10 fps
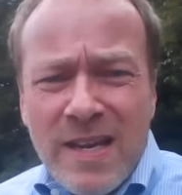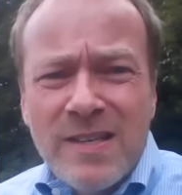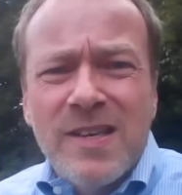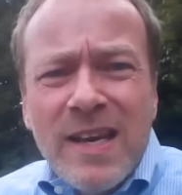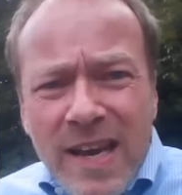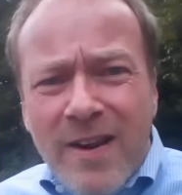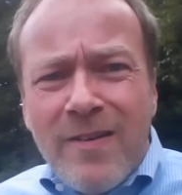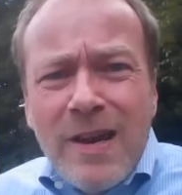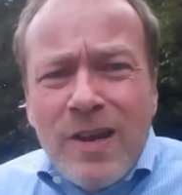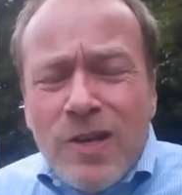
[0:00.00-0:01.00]
It's like
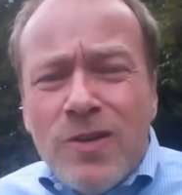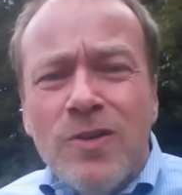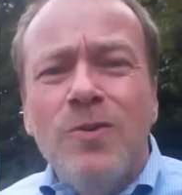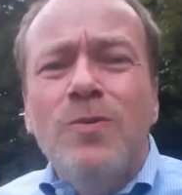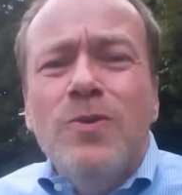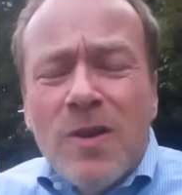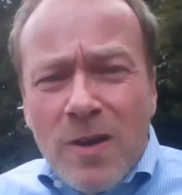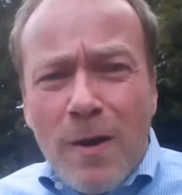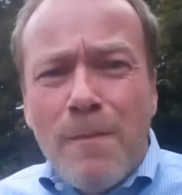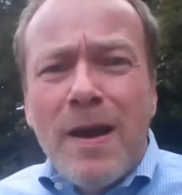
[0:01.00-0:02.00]
carrying a huge
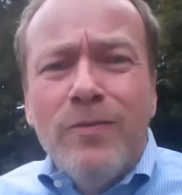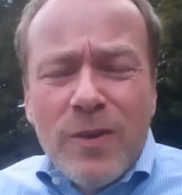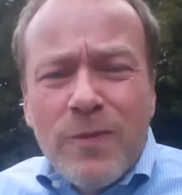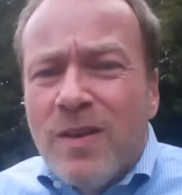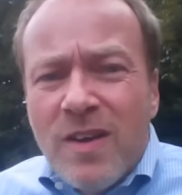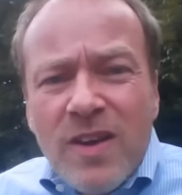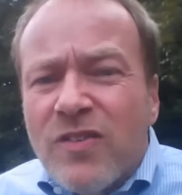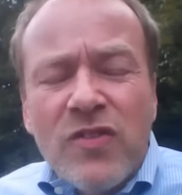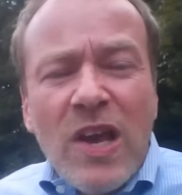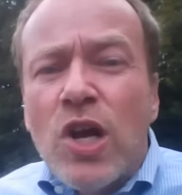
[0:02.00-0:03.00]
amount of
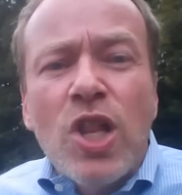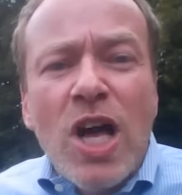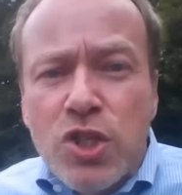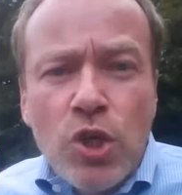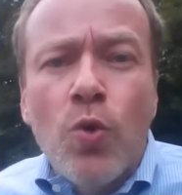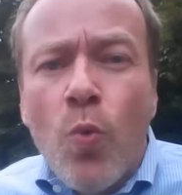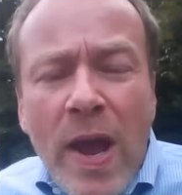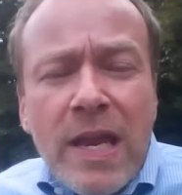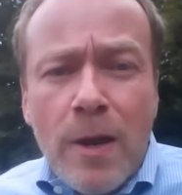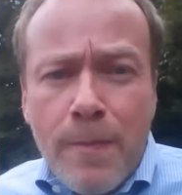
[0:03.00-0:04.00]
psychological
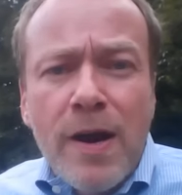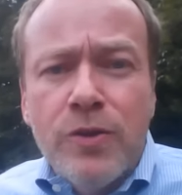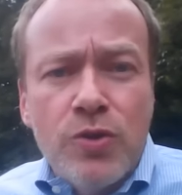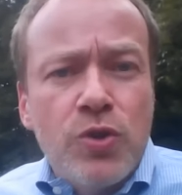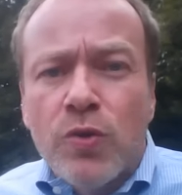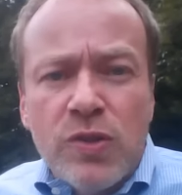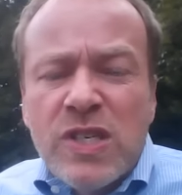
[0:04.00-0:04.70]
weight upon your shoulders.